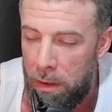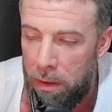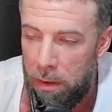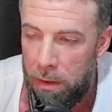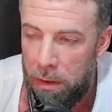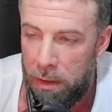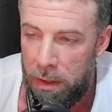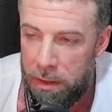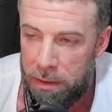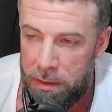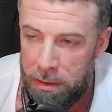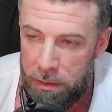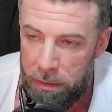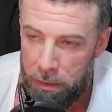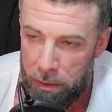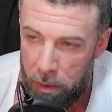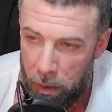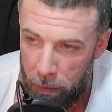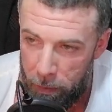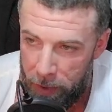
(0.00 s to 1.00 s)
let's
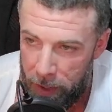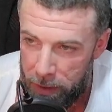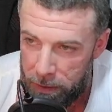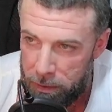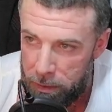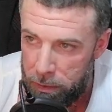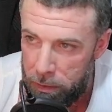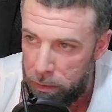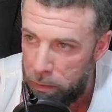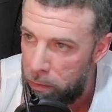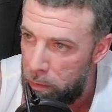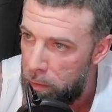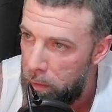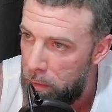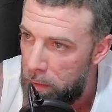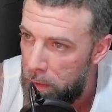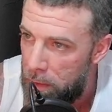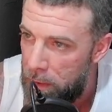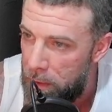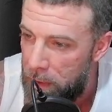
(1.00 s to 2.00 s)
go back
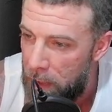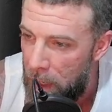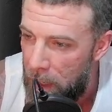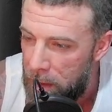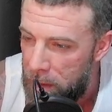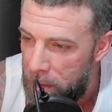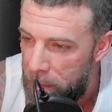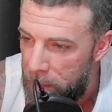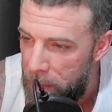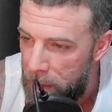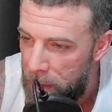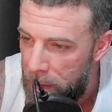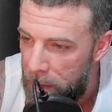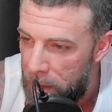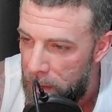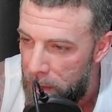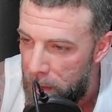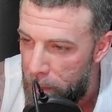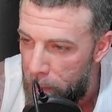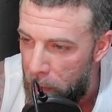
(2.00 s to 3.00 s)
to the document.
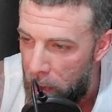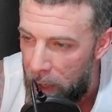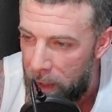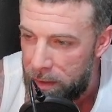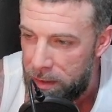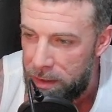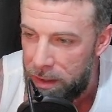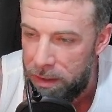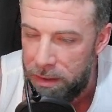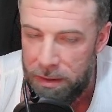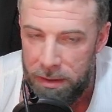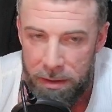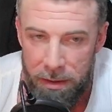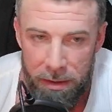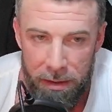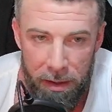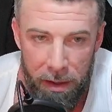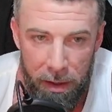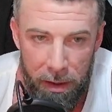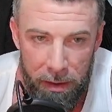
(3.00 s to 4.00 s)
The process
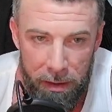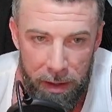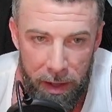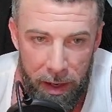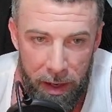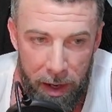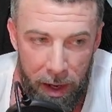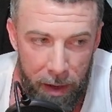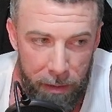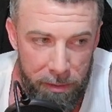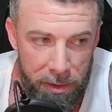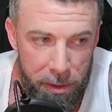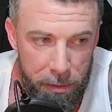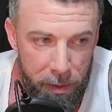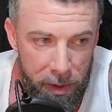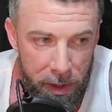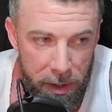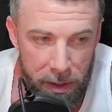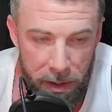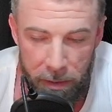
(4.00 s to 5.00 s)
that I'm
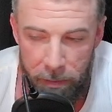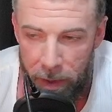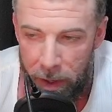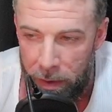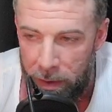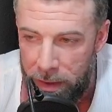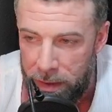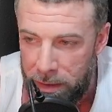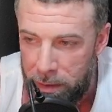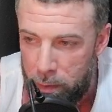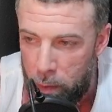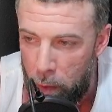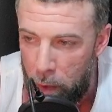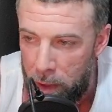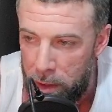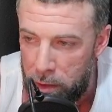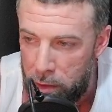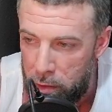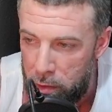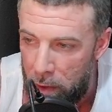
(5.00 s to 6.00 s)
speaking about is
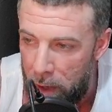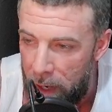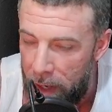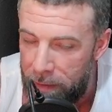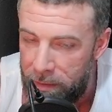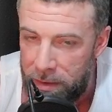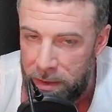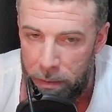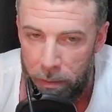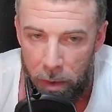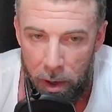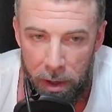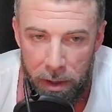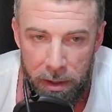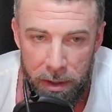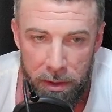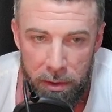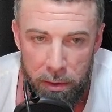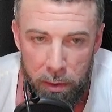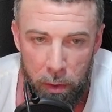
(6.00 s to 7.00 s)
what drives the
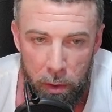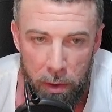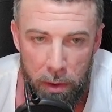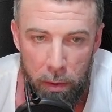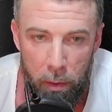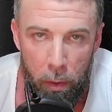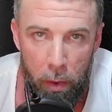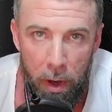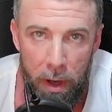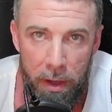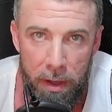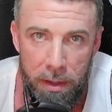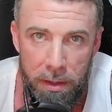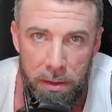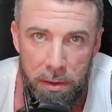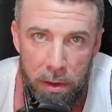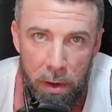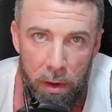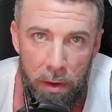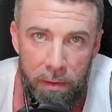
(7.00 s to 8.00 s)
market toward what is
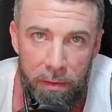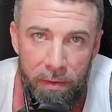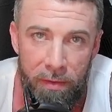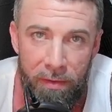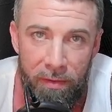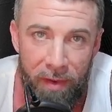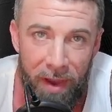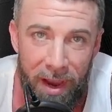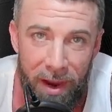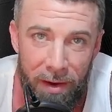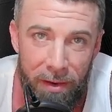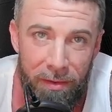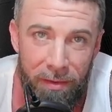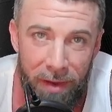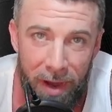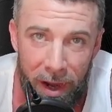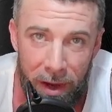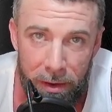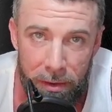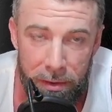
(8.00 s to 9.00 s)
called fair
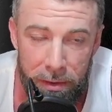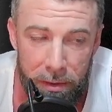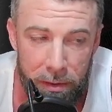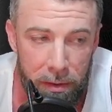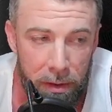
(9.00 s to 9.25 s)
value.